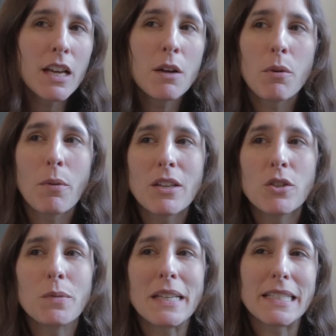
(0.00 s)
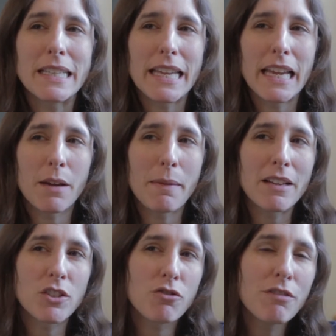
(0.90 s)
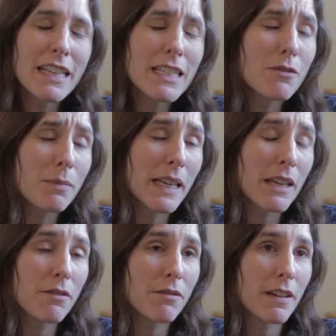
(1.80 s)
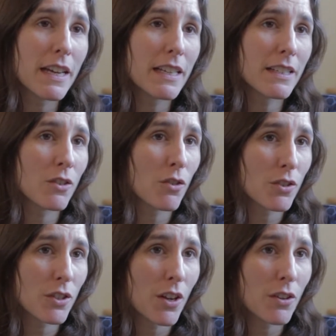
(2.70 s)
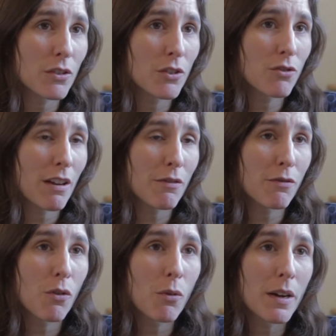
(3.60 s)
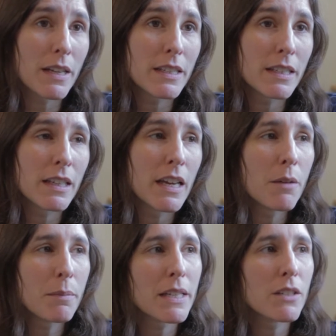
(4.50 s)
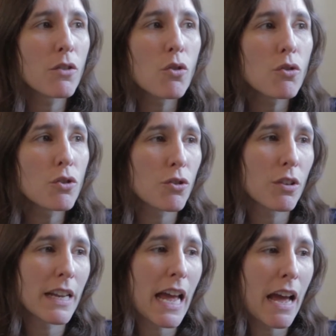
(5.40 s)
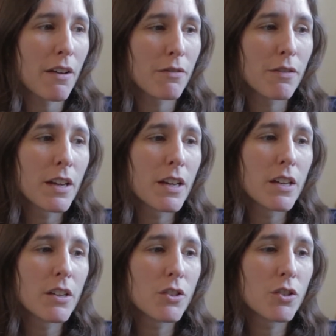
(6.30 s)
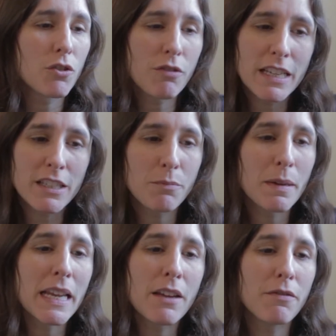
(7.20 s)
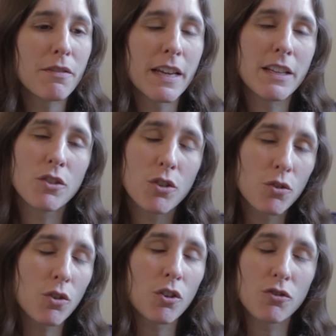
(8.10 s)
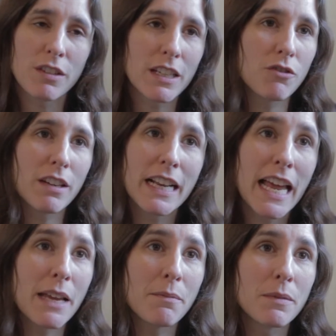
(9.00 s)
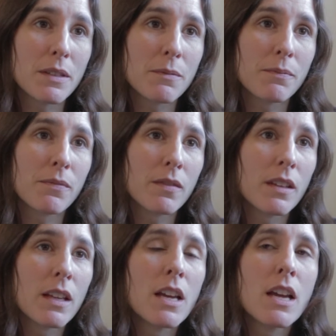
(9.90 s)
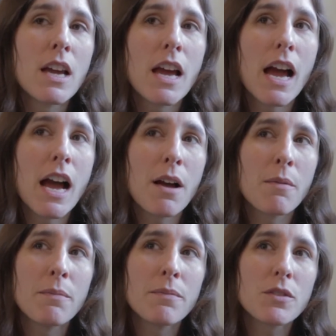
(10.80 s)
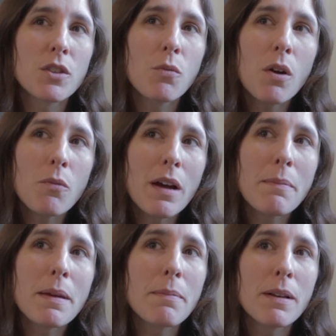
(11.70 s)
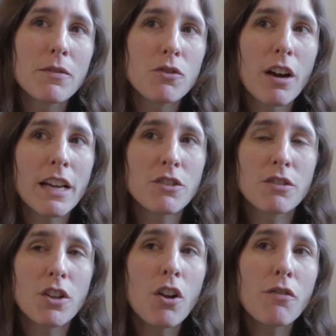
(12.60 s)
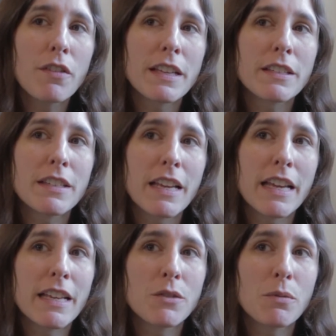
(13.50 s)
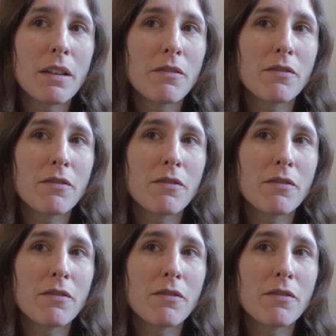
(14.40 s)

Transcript: But when you switch to thinking about degrees of belief, it's not so straightforward because of course you can have degrees of belief in two contradictory claims. Um, so one way people have tried to resolve this is with